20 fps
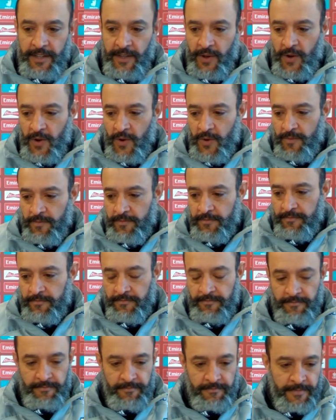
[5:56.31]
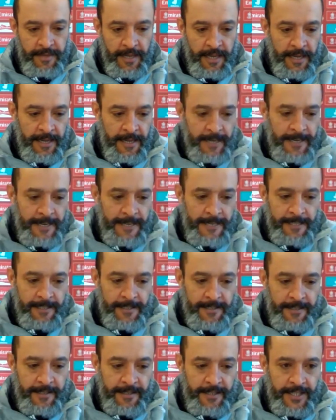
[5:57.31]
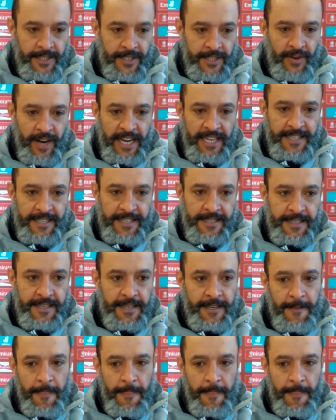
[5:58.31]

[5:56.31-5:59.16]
home, stressed.